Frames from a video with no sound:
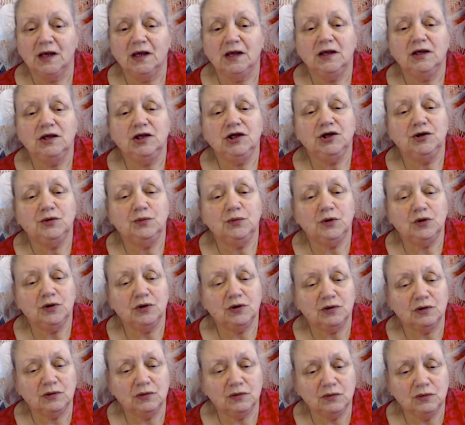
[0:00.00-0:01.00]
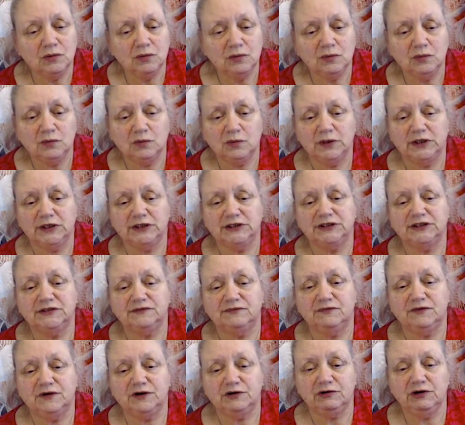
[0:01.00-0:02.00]
You are always
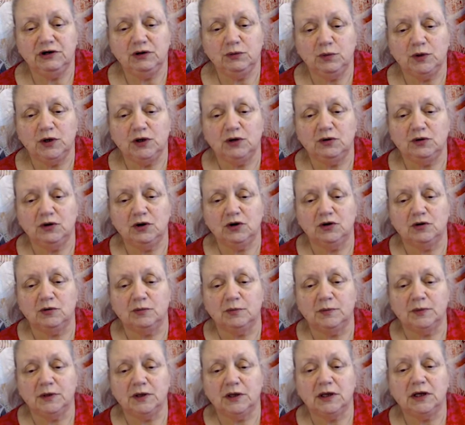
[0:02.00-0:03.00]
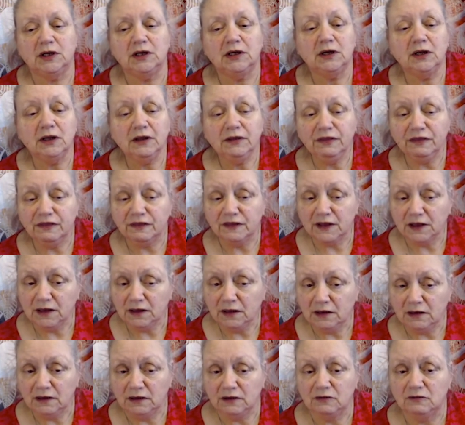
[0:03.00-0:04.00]
very welcome, and I
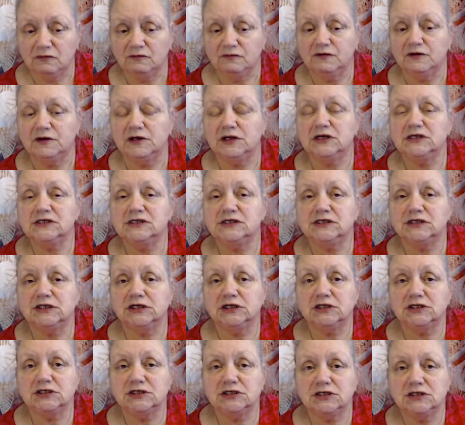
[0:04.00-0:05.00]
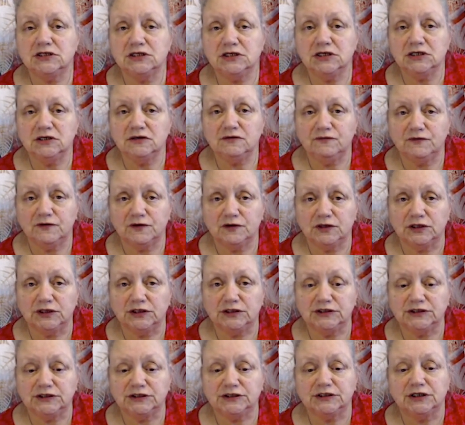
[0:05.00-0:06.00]
thank you for listening to the
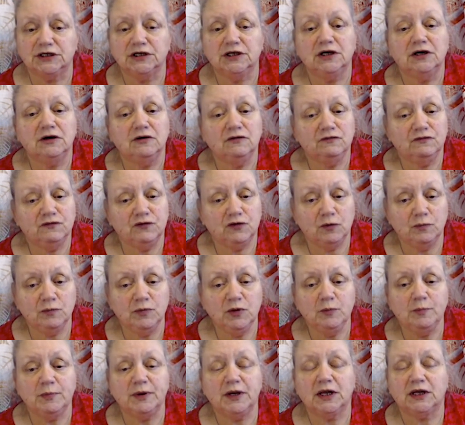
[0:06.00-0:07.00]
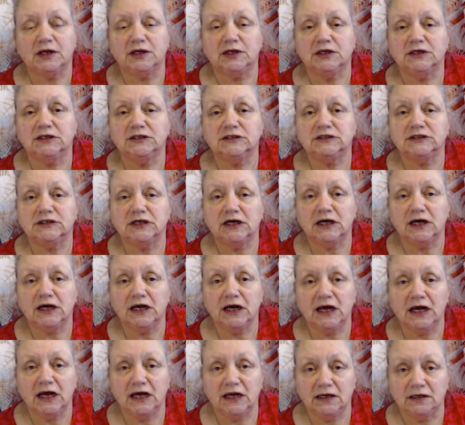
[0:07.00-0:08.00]
advice from the planets
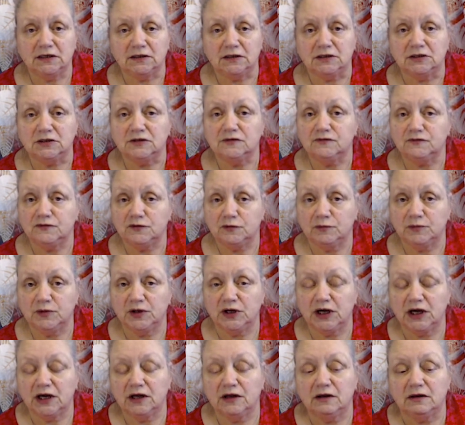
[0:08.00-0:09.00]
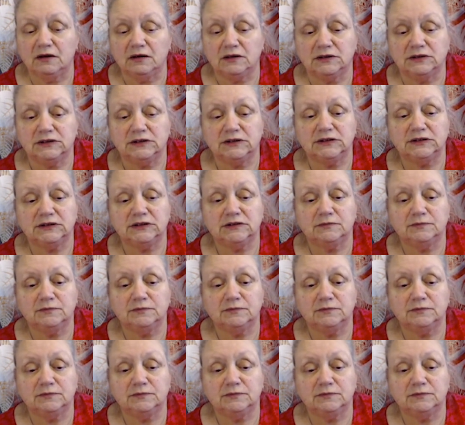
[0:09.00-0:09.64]
and from the cards